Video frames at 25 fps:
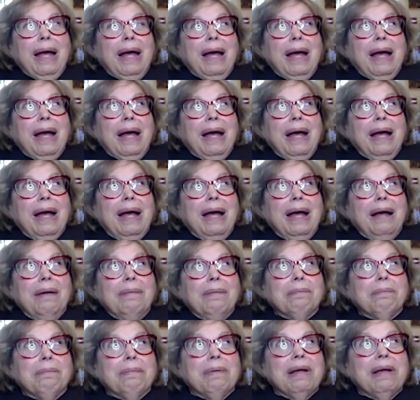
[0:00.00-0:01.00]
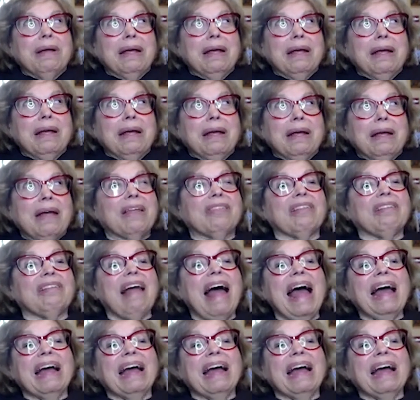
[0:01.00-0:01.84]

I think